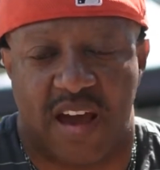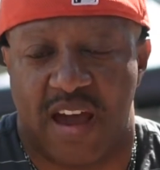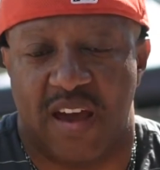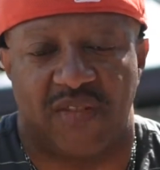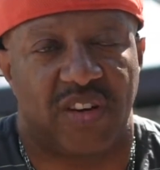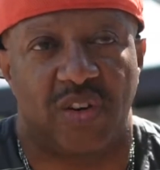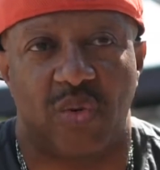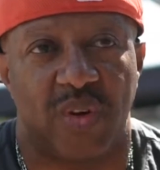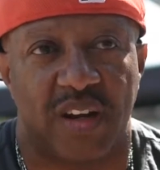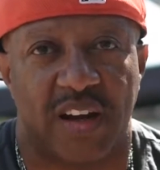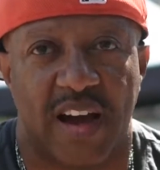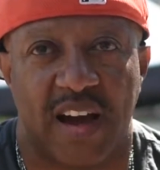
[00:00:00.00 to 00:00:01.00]
I have a degree
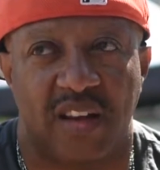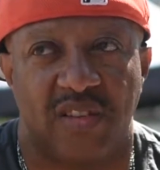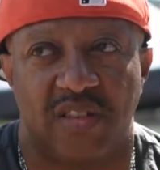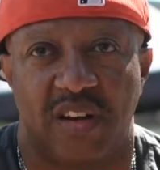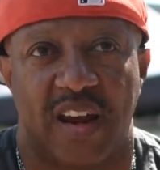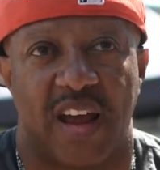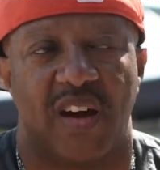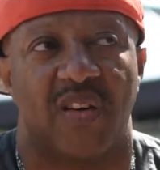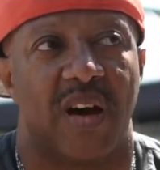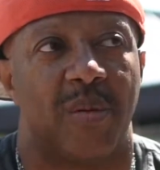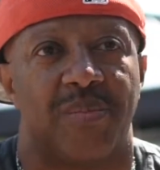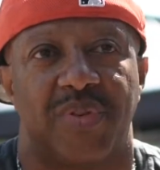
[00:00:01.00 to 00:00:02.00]
in college, and now
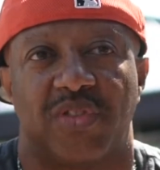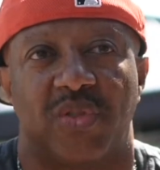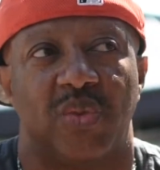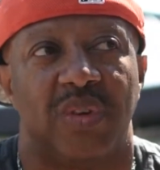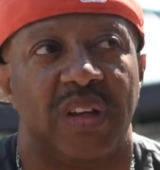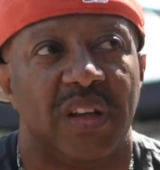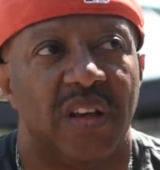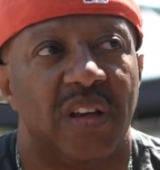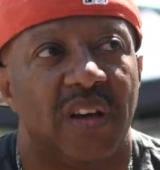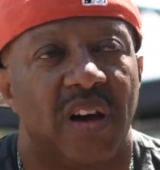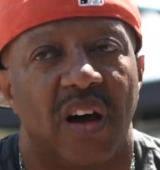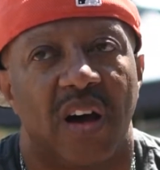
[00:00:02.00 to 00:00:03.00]
I'm pursuing
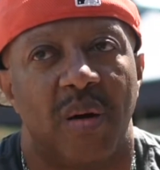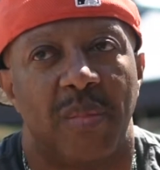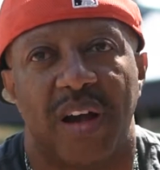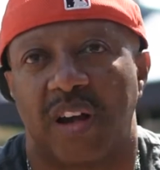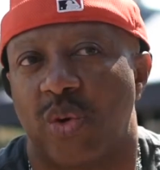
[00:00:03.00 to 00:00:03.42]
my